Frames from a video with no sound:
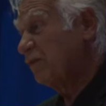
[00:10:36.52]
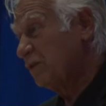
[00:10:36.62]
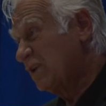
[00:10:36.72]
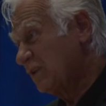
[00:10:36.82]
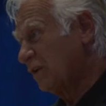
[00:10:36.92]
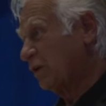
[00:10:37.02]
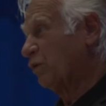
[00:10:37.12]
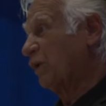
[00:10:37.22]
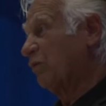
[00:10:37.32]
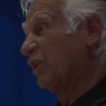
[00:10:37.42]
if you didn't
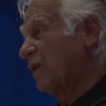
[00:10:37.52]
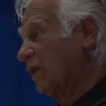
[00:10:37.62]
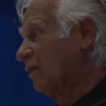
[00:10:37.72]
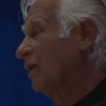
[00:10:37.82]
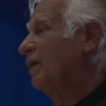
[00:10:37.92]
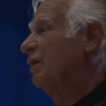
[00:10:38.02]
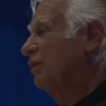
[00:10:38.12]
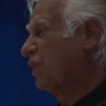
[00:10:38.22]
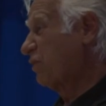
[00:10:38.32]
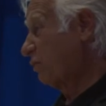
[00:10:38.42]
agree with it,
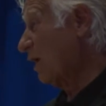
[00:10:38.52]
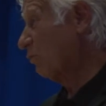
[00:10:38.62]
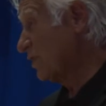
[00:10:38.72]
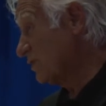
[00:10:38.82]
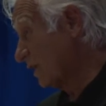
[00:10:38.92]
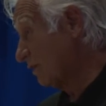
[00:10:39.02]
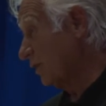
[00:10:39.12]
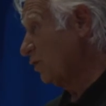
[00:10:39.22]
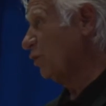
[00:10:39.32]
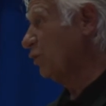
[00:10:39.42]
the threat was there
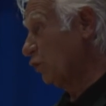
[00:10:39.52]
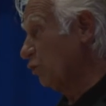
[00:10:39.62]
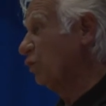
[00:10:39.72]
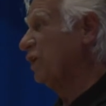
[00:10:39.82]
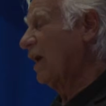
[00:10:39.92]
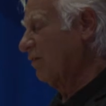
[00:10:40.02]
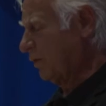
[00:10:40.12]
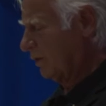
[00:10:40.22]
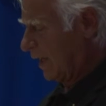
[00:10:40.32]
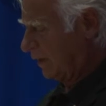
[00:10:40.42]
that you, you would have
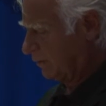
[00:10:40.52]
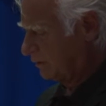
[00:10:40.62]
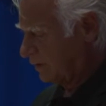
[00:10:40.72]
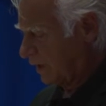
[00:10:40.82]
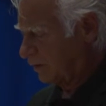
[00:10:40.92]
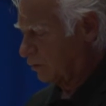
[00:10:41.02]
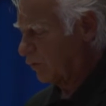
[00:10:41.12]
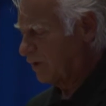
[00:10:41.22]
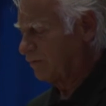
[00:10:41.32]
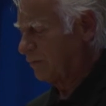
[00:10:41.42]
your land taken
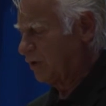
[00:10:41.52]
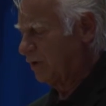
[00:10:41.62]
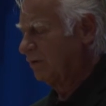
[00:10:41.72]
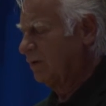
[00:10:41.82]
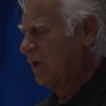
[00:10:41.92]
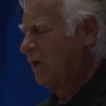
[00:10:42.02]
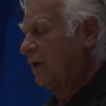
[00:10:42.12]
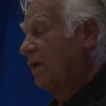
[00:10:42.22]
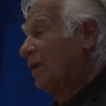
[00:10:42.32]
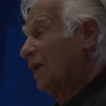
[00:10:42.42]
away from you.
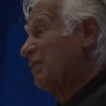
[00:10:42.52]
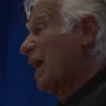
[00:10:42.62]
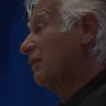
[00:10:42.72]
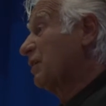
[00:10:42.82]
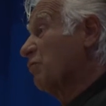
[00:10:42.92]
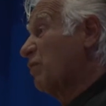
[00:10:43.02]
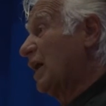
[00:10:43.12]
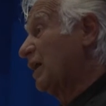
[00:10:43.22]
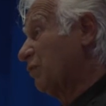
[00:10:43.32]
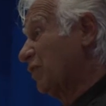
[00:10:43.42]
And that
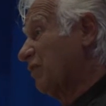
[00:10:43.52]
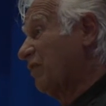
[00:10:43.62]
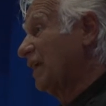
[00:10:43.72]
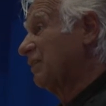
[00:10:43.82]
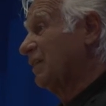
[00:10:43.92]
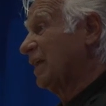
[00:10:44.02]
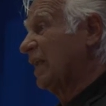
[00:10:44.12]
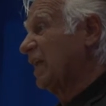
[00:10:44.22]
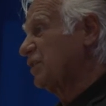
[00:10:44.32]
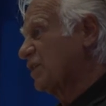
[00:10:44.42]
combined with the fact that the
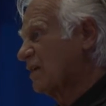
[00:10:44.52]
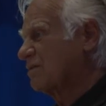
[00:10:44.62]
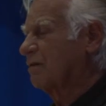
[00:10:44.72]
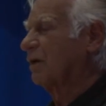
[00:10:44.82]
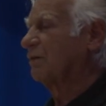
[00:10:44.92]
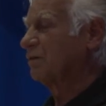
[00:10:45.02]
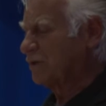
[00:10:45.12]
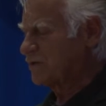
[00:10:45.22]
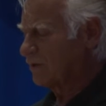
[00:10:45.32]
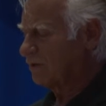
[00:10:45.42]
NHS got to
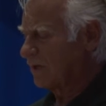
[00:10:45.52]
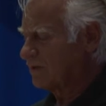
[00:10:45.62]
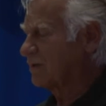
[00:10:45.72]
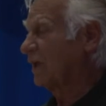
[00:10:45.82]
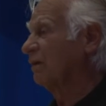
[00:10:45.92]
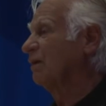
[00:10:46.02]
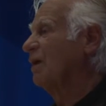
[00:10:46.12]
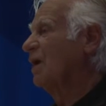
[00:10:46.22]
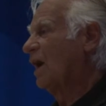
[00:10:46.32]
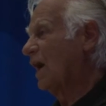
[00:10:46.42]
a certain extent
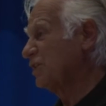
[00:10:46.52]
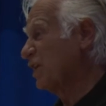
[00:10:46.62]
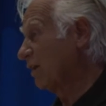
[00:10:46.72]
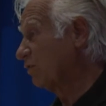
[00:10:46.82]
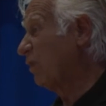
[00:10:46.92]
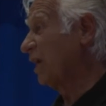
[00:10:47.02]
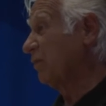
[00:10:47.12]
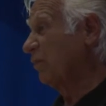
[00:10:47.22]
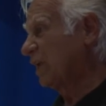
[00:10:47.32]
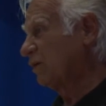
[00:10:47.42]
hijacked by
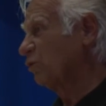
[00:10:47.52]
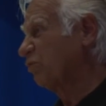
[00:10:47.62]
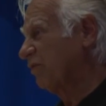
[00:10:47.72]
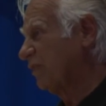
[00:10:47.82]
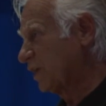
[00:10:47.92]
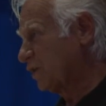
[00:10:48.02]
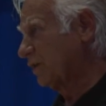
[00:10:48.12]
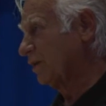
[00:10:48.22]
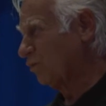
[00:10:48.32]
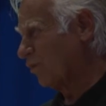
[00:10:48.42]
the medical
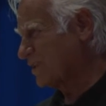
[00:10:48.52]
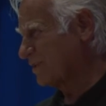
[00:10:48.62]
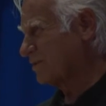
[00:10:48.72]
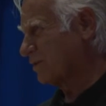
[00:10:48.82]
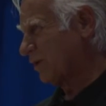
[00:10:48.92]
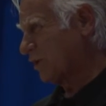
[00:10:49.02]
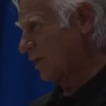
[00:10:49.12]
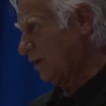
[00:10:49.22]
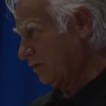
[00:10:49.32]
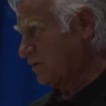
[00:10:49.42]
profession and wasn't so much
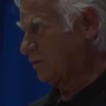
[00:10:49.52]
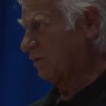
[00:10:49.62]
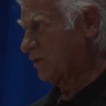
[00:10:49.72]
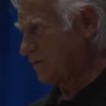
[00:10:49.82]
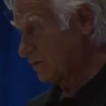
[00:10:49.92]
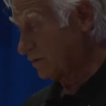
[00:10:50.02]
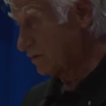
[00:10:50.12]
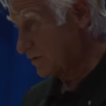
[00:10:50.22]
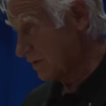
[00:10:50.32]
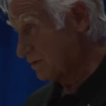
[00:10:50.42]
a health service as a
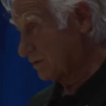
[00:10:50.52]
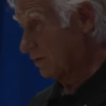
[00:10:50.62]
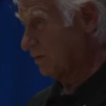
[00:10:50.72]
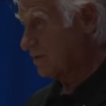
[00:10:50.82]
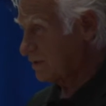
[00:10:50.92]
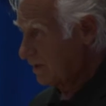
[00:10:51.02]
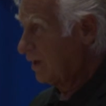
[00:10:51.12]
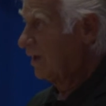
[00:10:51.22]
disease service